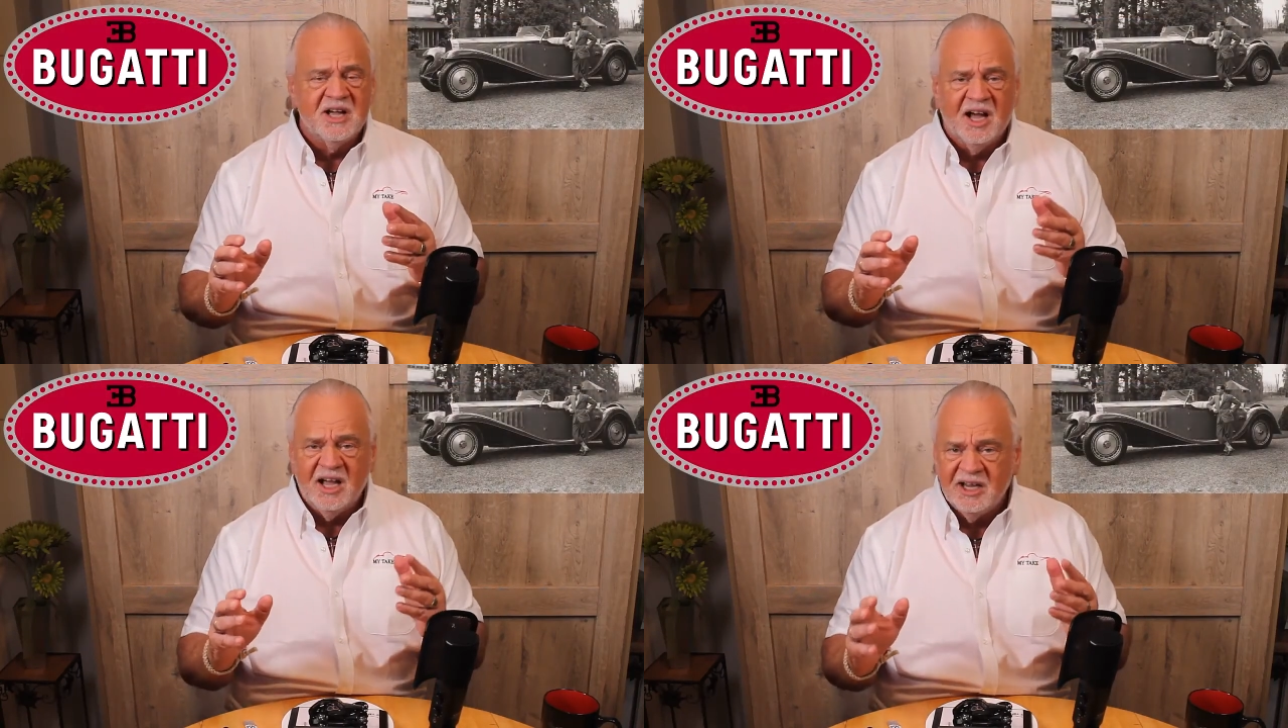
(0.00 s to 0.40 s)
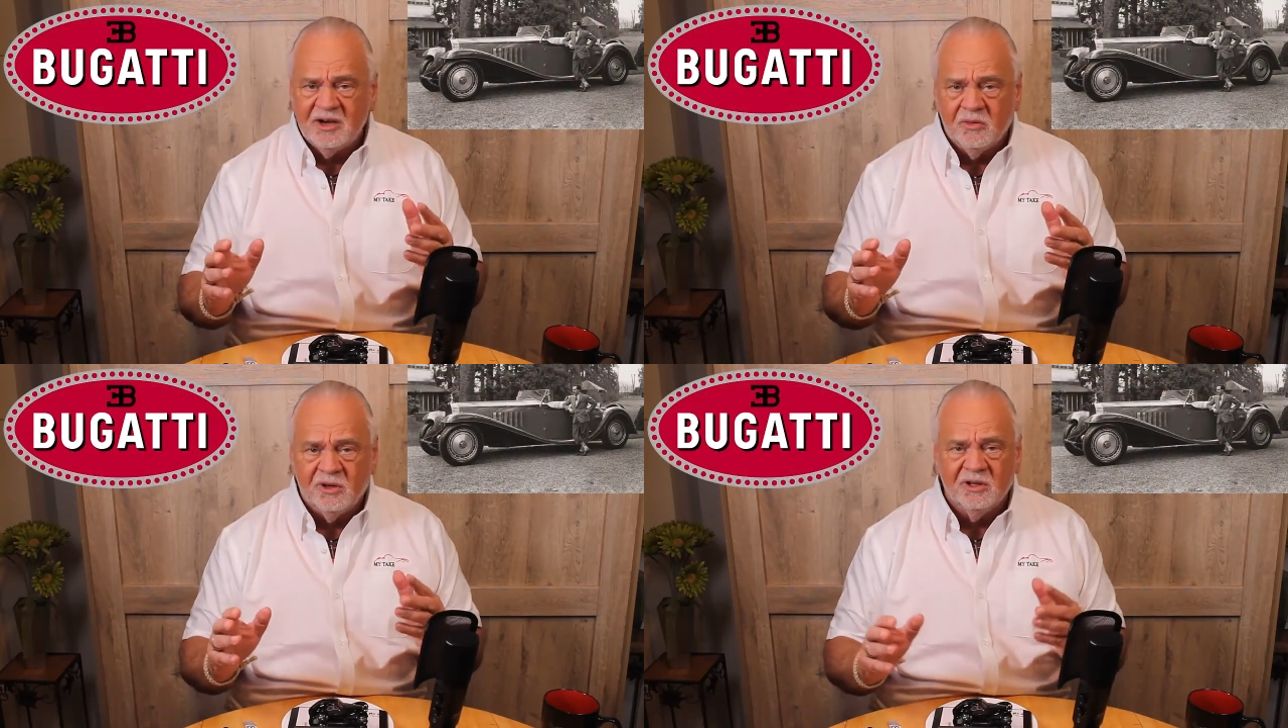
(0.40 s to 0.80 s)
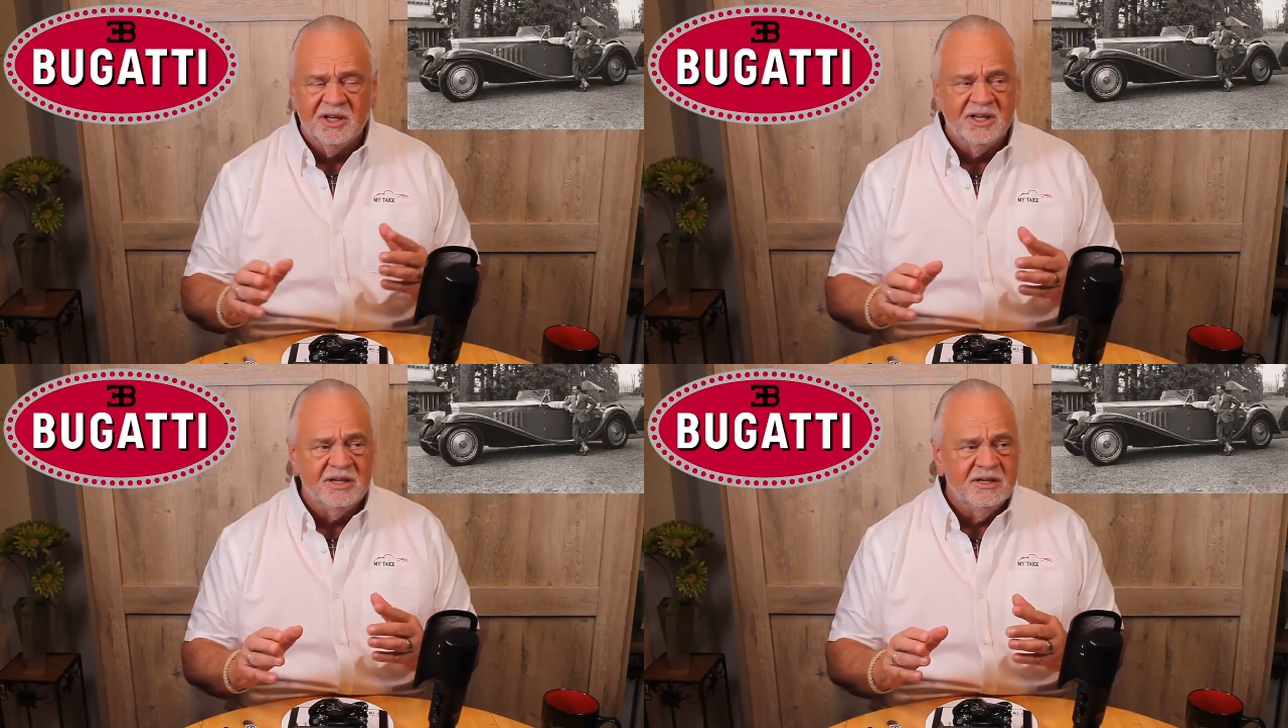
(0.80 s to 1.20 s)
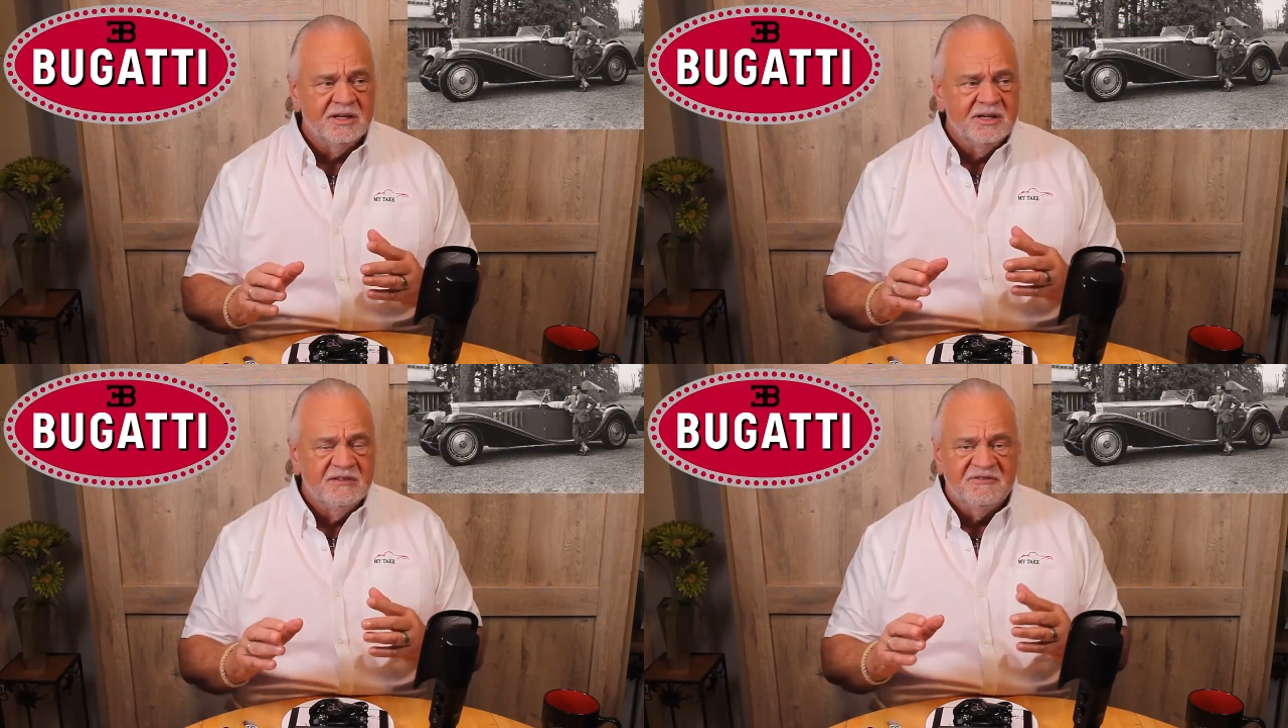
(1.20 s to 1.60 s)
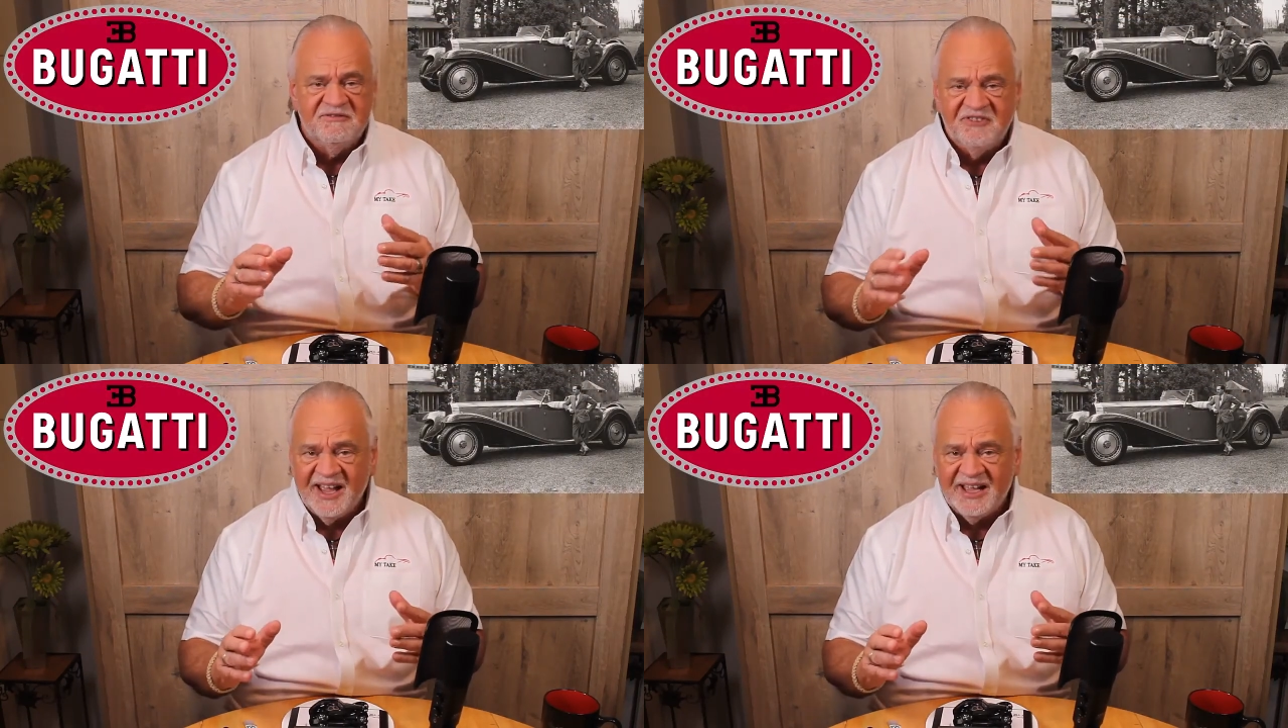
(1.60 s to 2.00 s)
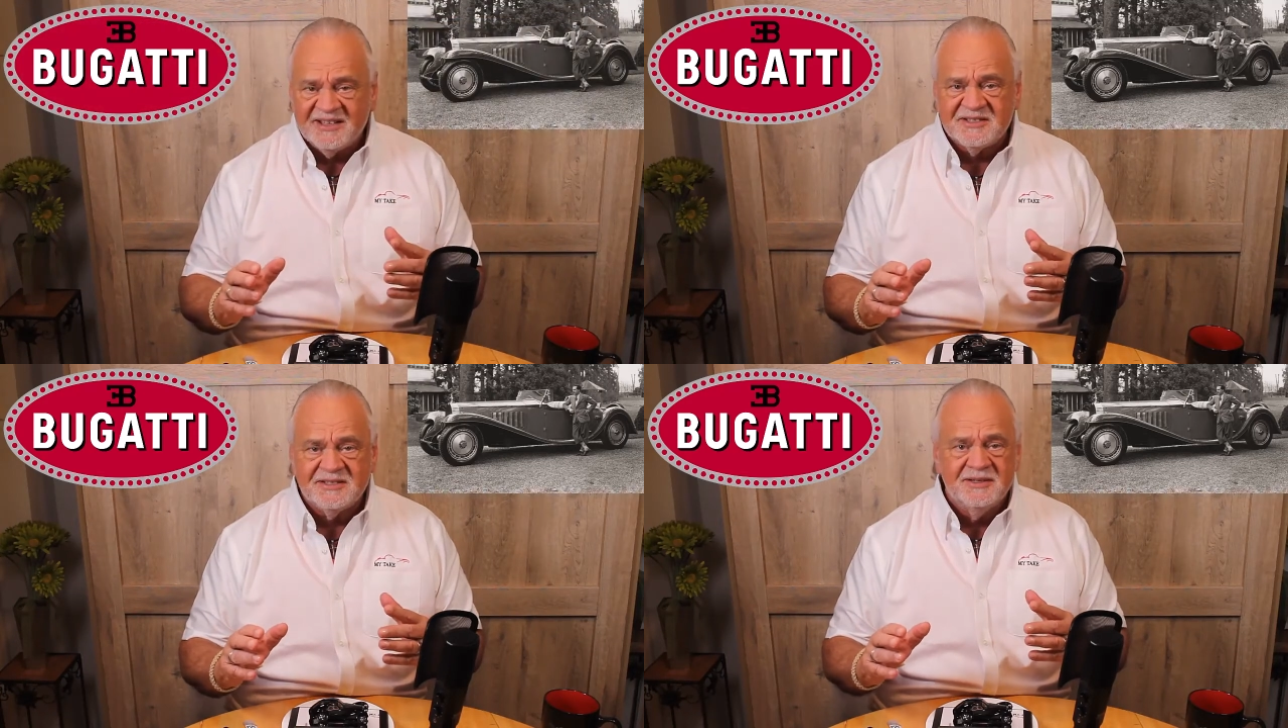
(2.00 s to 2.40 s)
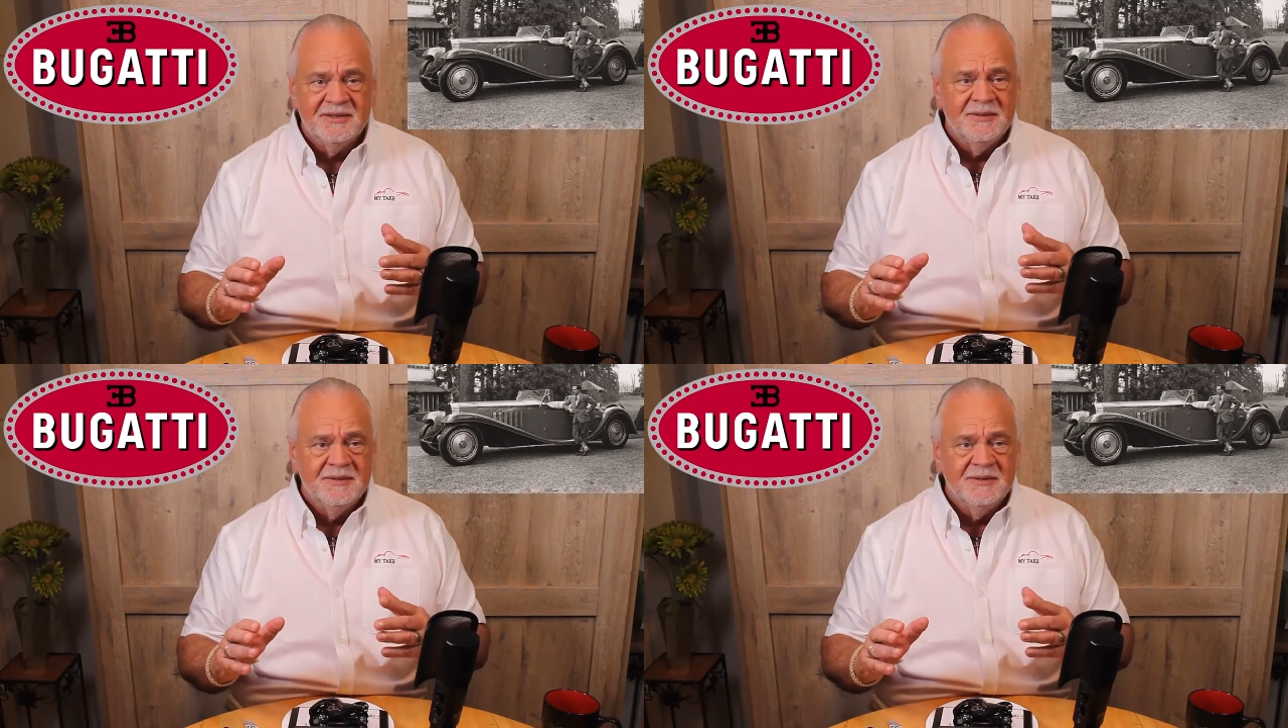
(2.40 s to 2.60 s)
high quality, fast,